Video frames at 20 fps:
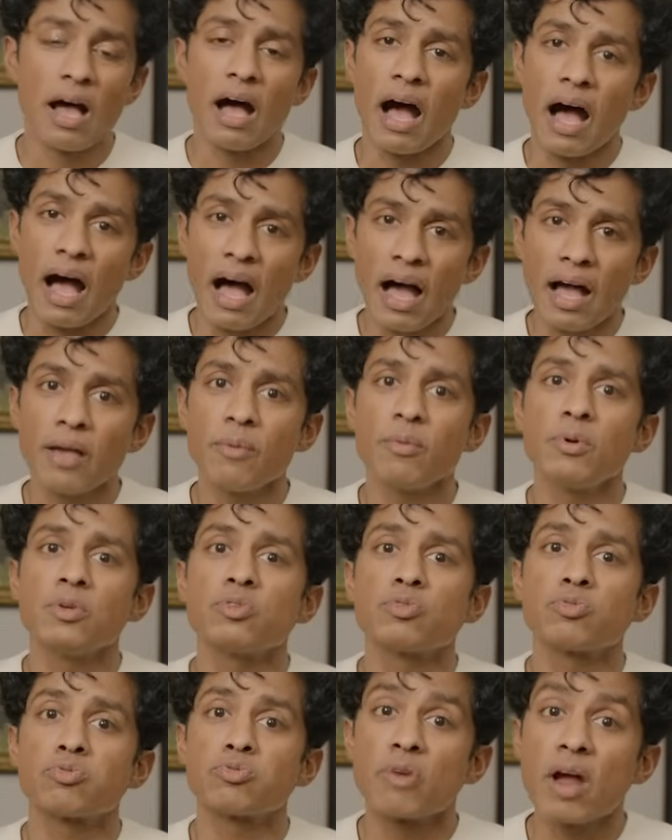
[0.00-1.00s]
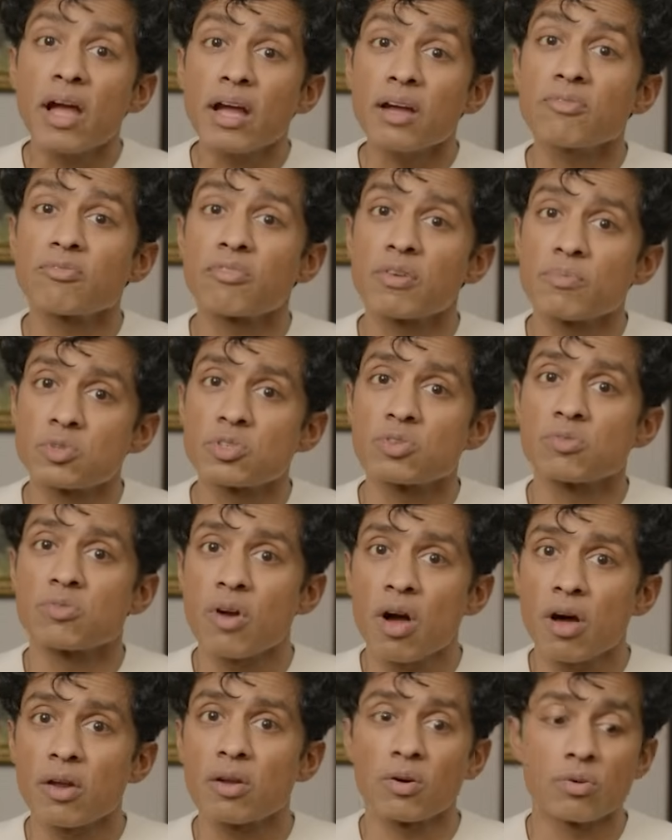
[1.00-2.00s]
I would trek from
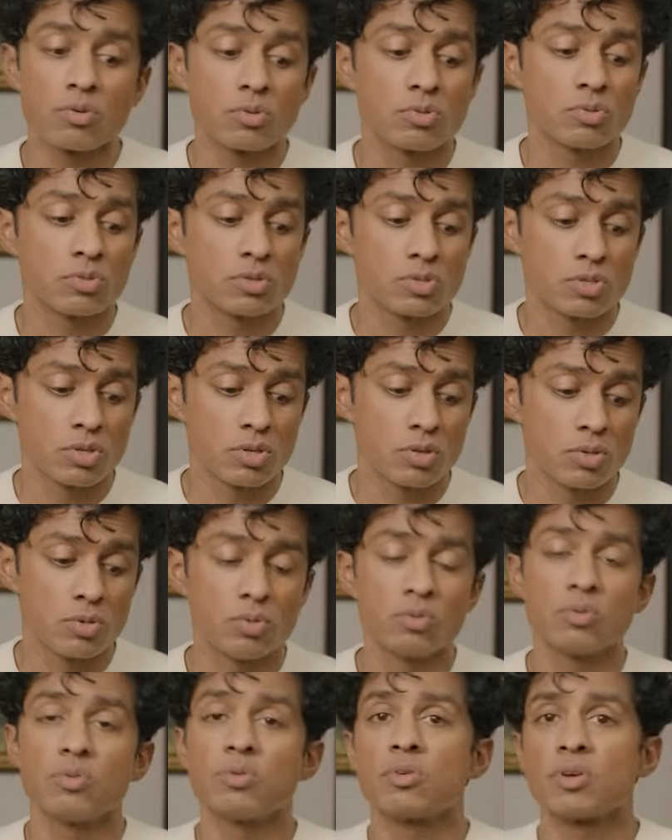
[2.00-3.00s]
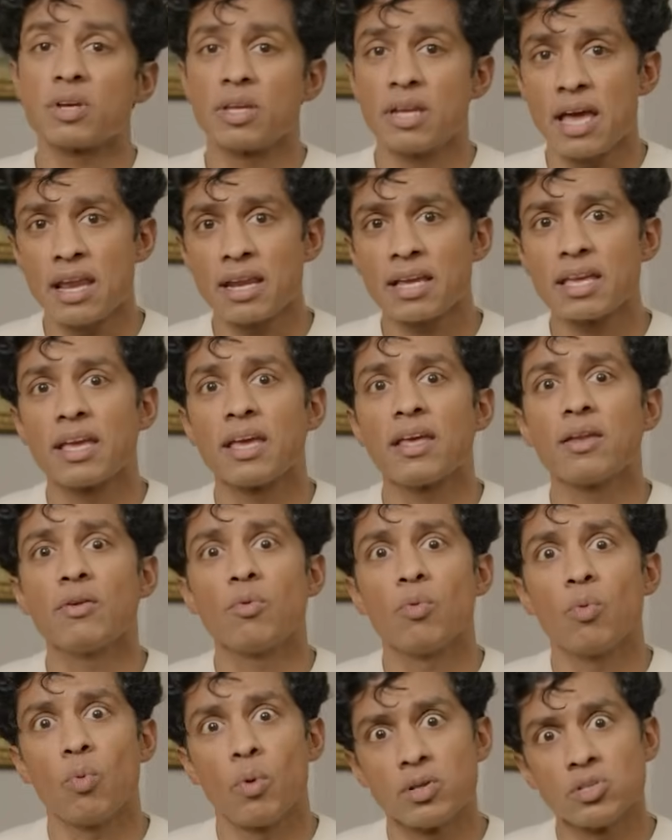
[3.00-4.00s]
Toronto to Connecticut
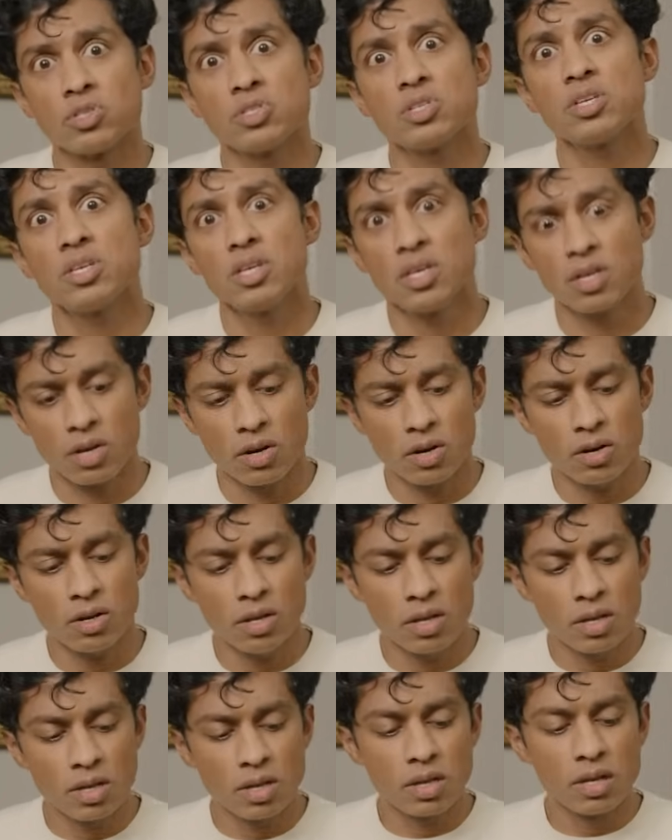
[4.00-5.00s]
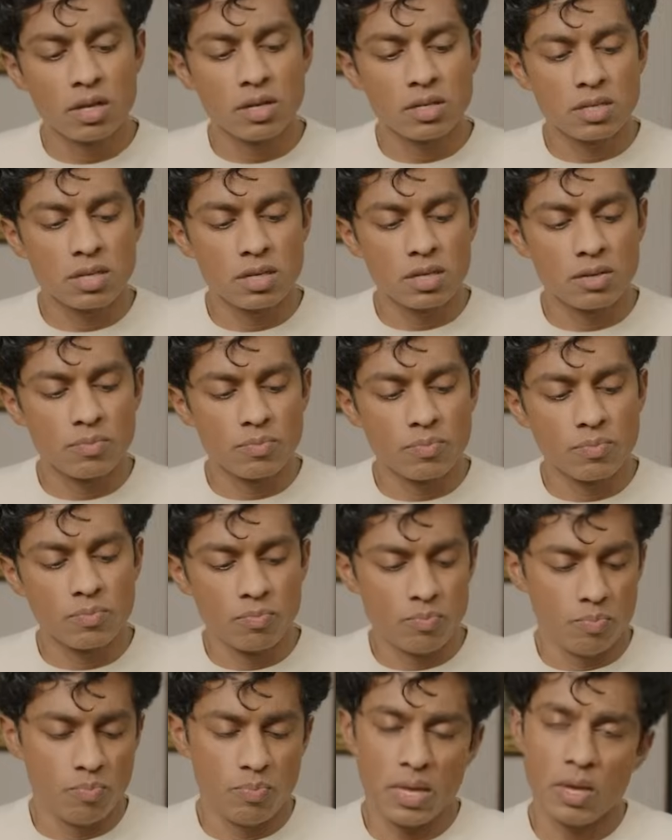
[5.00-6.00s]
once a year to
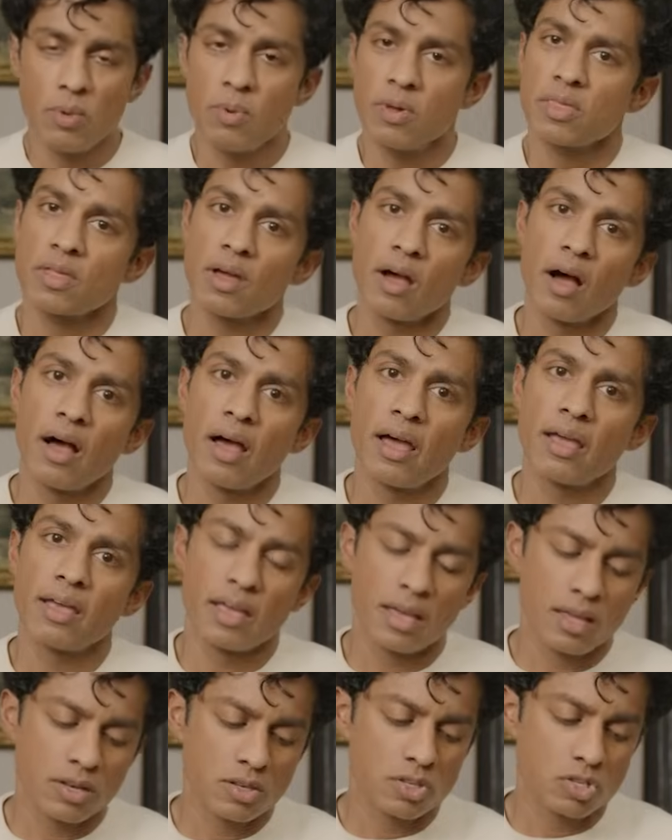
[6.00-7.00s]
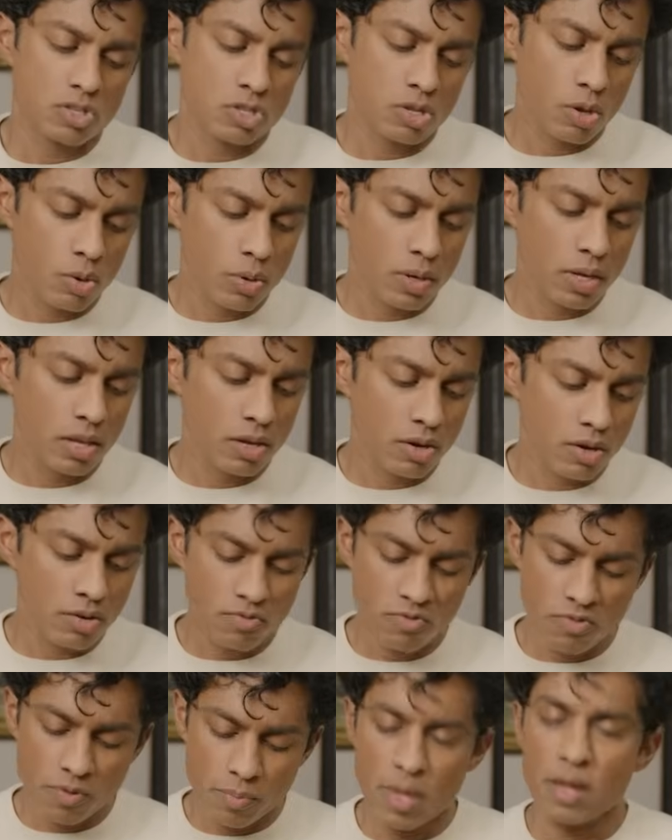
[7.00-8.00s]
be with Guy and to slowly learn
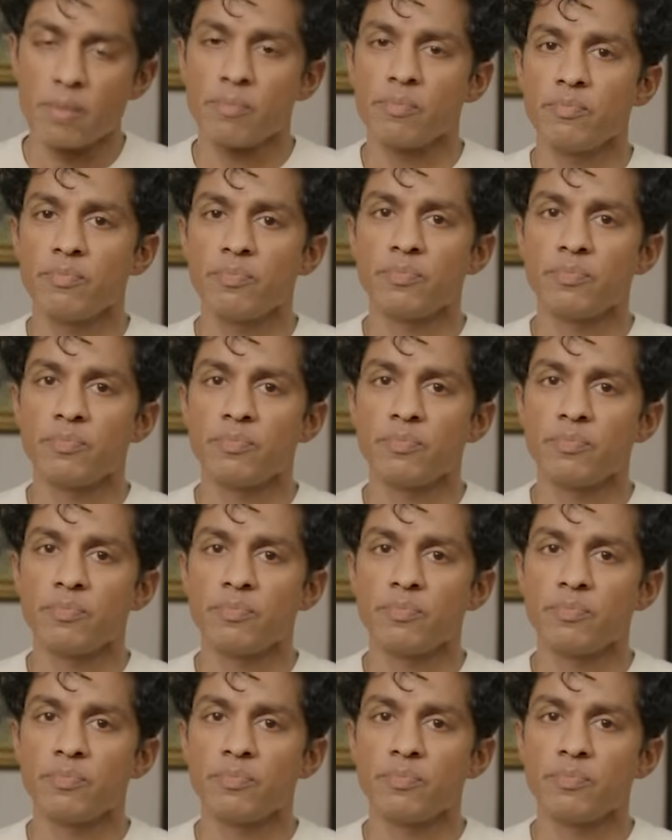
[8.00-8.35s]
from him.